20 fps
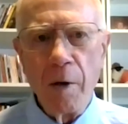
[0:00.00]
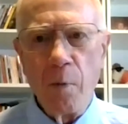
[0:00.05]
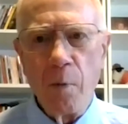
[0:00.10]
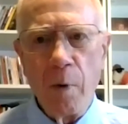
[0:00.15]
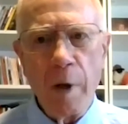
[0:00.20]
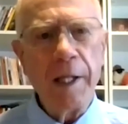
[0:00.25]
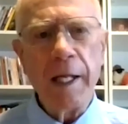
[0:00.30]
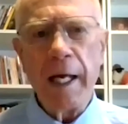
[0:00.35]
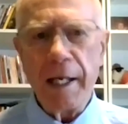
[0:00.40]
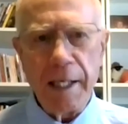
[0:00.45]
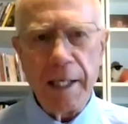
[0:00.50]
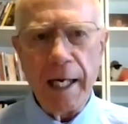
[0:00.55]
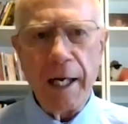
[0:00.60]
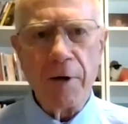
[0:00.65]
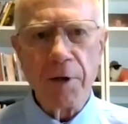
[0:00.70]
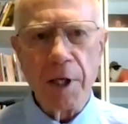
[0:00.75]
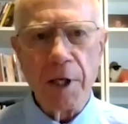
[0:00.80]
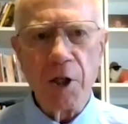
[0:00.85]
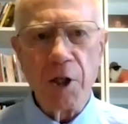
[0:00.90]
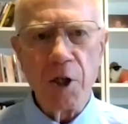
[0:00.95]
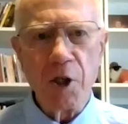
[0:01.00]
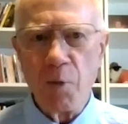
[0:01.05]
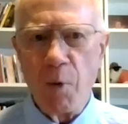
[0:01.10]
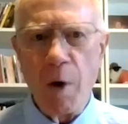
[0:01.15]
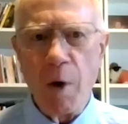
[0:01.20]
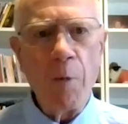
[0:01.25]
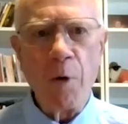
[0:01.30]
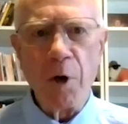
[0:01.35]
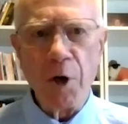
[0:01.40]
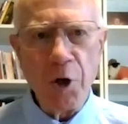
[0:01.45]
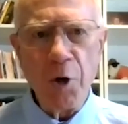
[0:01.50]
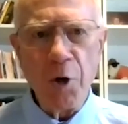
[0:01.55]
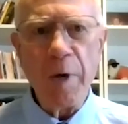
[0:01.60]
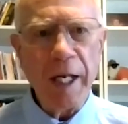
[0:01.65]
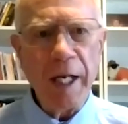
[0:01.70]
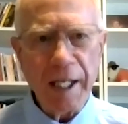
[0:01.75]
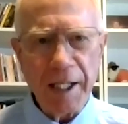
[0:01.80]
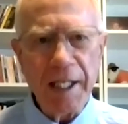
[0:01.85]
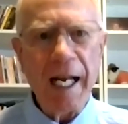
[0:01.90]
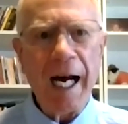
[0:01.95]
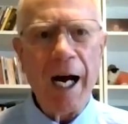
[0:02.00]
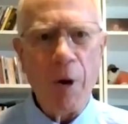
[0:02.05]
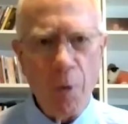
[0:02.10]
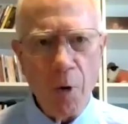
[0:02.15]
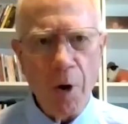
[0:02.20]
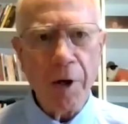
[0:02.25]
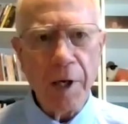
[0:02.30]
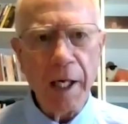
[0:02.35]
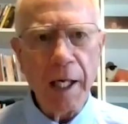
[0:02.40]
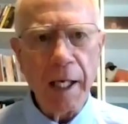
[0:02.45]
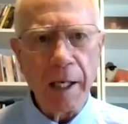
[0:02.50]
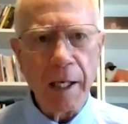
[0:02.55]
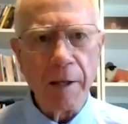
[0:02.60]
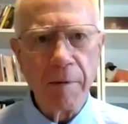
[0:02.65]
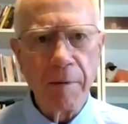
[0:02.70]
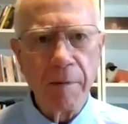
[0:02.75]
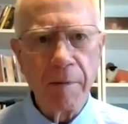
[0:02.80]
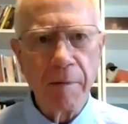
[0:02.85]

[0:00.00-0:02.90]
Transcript: What that tells us is what we're doing is not working.